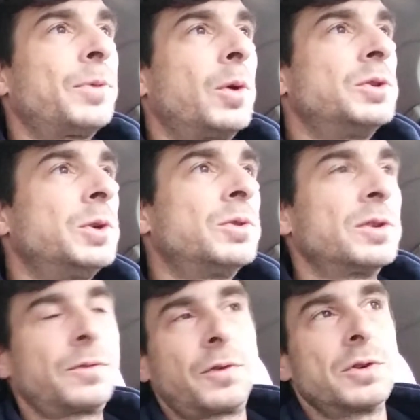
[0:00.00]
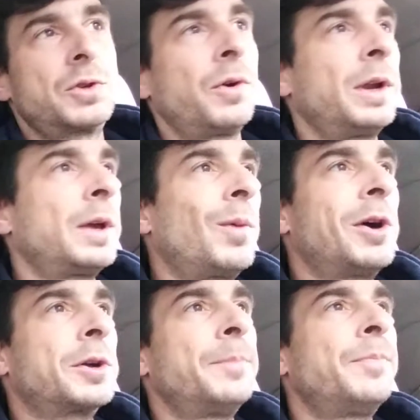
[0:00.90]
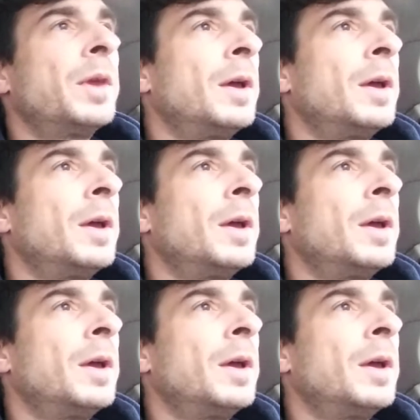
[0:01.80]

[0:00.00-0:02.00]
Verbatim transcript: Those who just first joining, welcome.